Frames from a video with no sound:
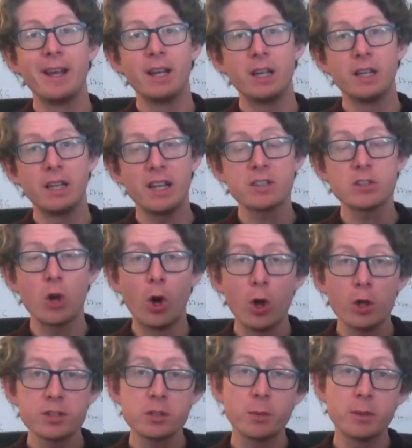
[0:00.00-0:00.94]
Let's
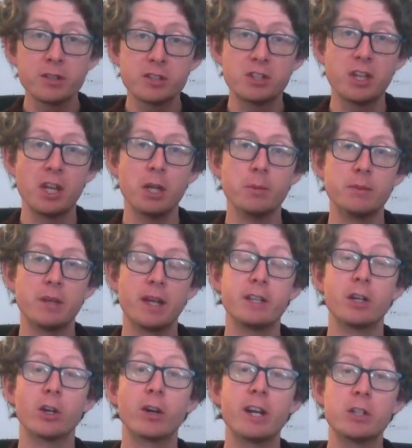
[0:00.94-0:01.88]
also assume that
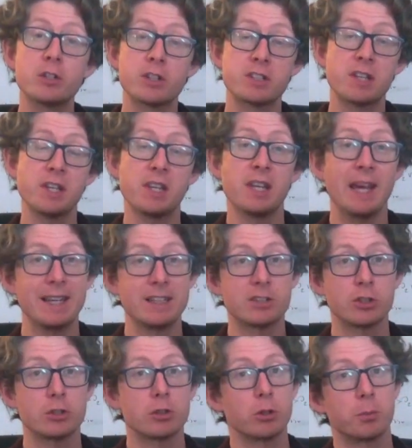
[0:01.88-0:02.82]
you're interested in the
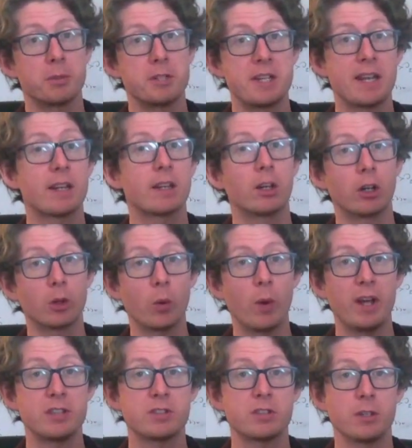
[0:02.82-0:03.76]
answer to a particular
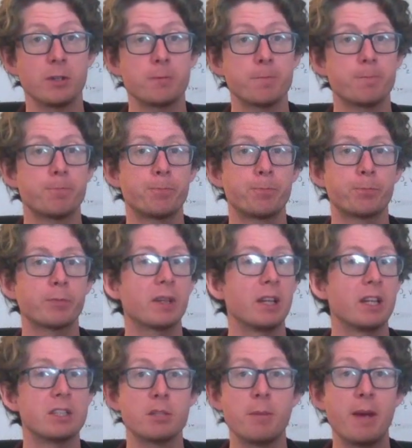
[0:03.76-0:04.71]
question.
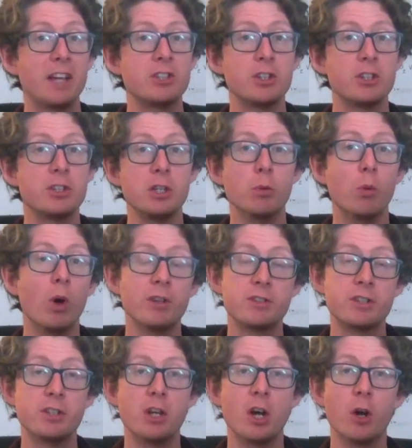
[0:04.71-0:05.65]
Let's imagine you want
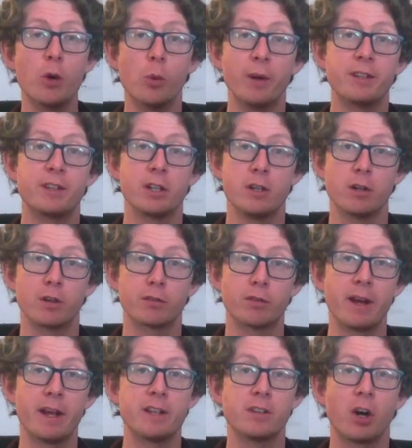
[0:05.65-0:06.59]
to know whether your
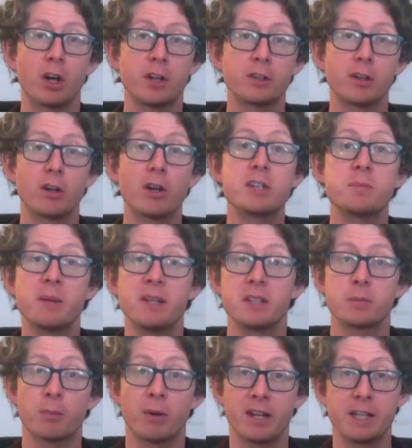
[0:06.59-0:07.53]
friend Arthur has been
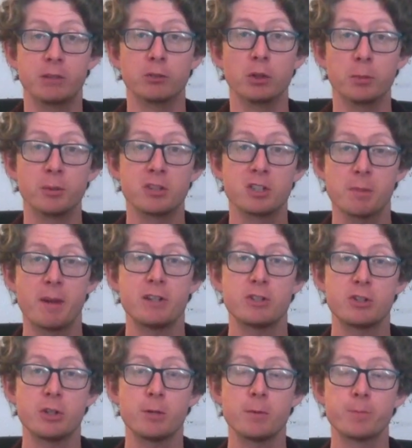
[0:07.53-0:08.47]
spreading rumors
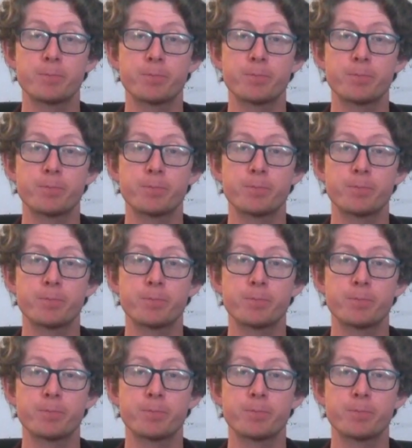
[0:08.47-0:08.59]
about you.